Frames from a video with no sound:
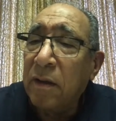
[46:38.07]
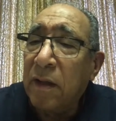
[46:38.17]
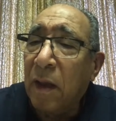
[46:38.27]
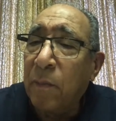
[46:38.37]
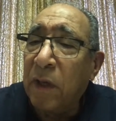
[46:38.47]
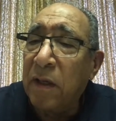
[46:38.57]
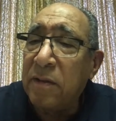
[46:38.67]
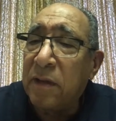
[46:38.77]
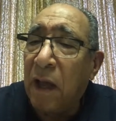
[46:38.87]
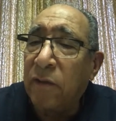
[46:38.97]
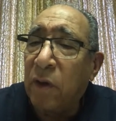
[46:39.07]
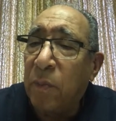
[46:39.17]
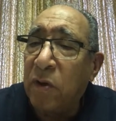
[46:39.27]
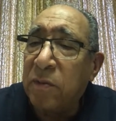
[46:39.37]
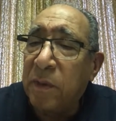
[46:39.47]
that means
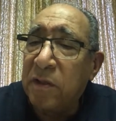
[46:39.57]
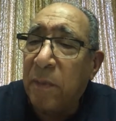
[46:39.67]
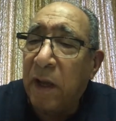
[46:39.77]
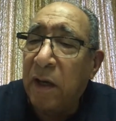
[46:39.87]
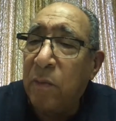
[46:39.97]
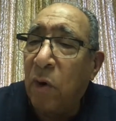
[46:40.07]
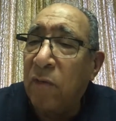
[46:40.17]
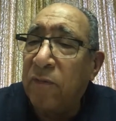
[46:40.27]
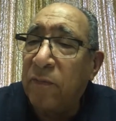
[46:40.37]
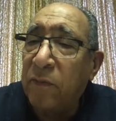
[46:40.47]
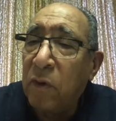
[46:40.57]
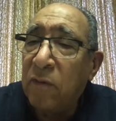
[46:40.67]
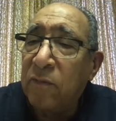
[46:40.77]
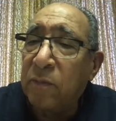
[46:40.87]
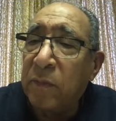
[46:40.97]
anthropos means man and morph
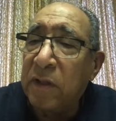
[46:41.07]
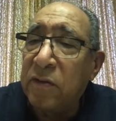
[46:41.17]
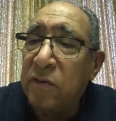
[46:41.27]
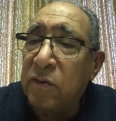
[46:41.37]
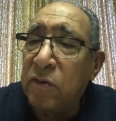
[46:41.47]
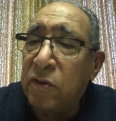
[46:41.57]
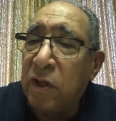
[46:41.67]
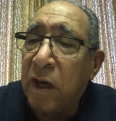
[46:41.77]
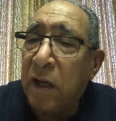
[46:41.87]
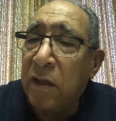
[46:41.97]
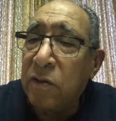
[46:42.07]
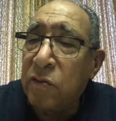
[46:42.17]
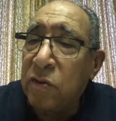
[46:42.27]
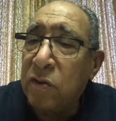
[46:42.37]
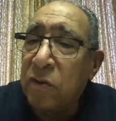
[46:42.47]
means to
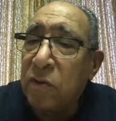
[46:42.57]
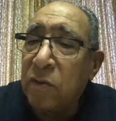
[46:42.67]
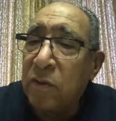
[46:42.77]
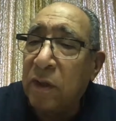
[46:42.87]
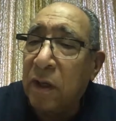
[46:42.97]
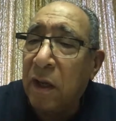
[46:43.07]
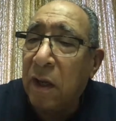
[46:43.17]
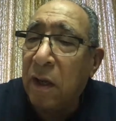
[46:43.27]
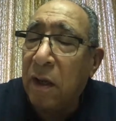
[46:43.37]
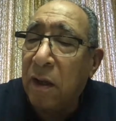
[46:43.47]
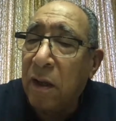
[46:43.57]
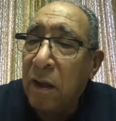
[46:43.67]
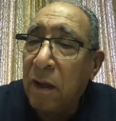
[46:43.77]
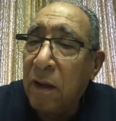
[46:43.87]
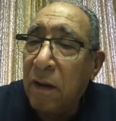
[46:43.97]
change into, yeah.
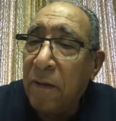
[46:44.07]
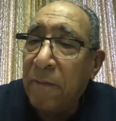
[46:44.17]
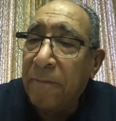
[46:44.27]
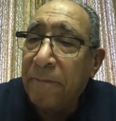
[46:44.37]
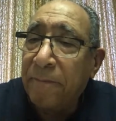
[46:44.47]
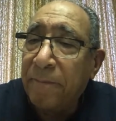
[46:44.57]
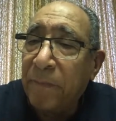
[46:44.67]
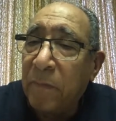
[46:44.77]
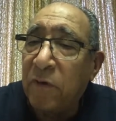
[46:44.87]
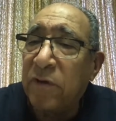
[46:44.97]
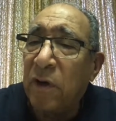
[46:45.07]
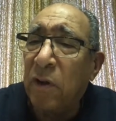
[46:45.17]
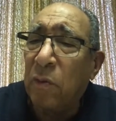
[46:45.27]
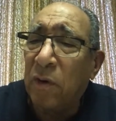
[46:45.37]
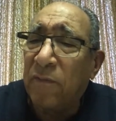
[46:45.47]
There's
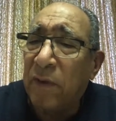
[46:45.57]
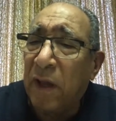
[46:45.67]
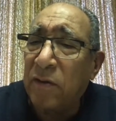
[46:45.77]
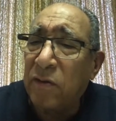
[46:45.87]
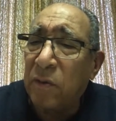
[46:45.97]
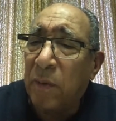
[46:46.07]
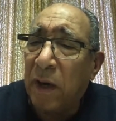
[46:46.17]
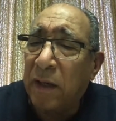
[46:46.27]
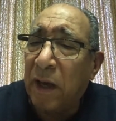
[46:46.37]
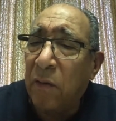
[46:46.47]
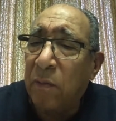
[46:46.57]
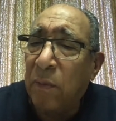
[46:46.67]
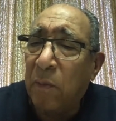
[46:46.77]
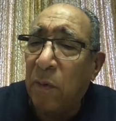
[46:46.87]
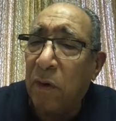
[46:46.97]
another word for that too, but I can't
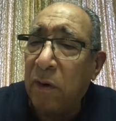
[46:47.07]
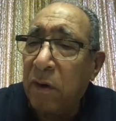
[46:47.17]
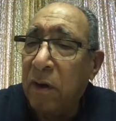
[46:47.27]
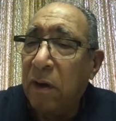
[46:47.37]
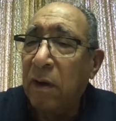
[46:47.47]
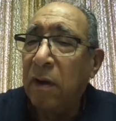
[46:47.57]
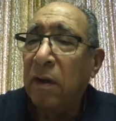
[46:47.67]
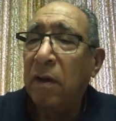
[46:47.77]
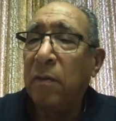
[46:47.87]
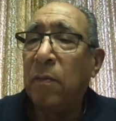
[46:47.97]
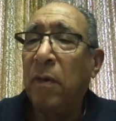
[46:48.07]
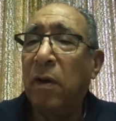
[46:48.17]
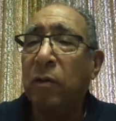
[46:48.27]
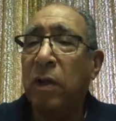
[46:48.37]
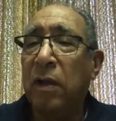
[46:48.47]
remember.
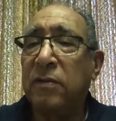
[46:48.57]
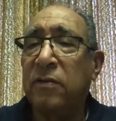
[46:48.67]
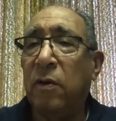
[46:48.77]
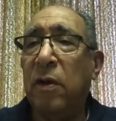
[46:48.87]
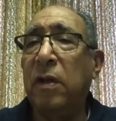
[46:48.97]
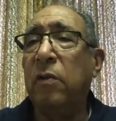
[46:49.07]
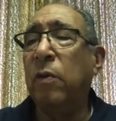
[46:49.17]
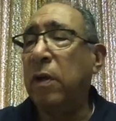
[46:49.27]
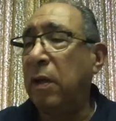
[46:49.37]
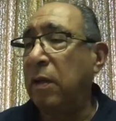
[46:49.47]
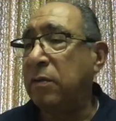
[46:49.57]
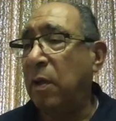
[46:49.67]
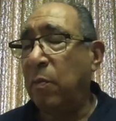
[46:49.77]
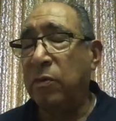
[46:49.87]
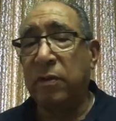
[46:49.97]
Okay, so anyway, it's
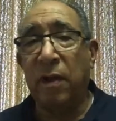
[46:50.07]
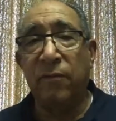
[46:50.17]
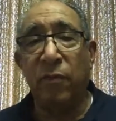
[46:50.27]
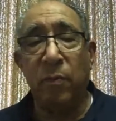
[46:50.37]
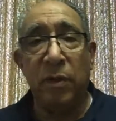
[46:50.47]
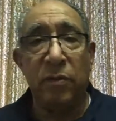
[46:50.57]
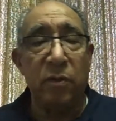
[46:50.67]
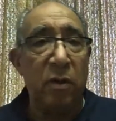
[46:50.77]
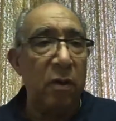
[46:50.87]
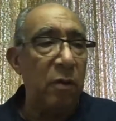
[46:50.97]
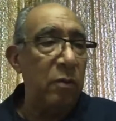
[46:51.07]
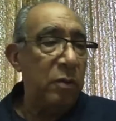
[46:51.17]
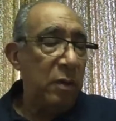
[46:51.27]
almost time for me to go.